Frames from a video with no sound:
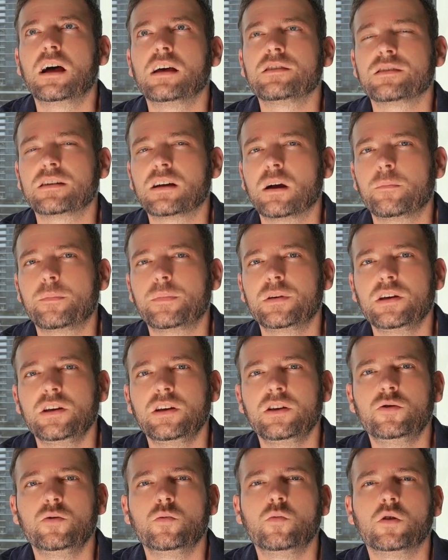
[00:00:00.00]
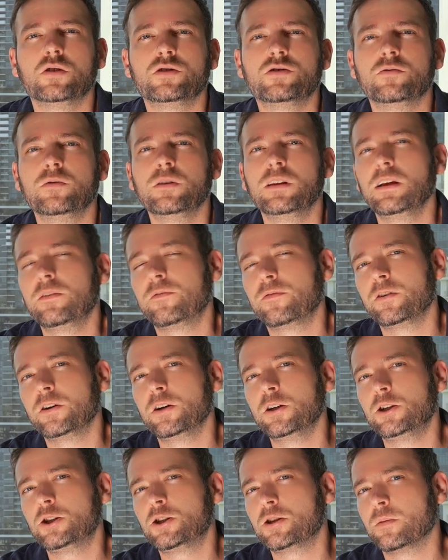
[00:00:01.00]
as a company, you want to
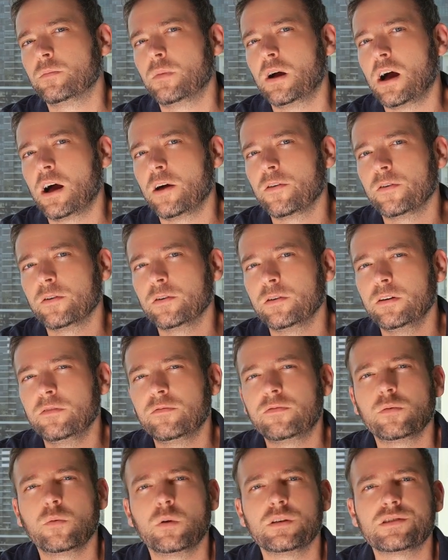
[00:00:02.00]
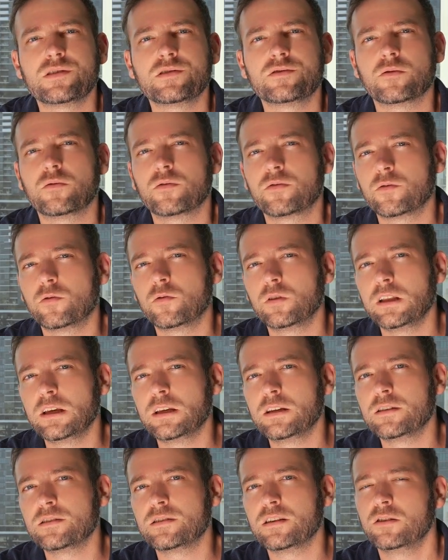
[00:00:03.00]
leverage some other influencers or thought
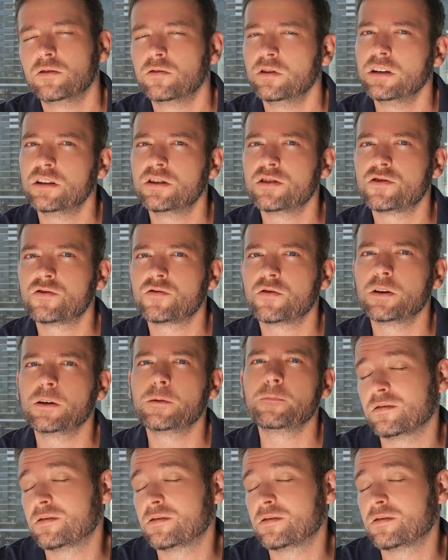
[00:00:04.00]
leaders in your industry.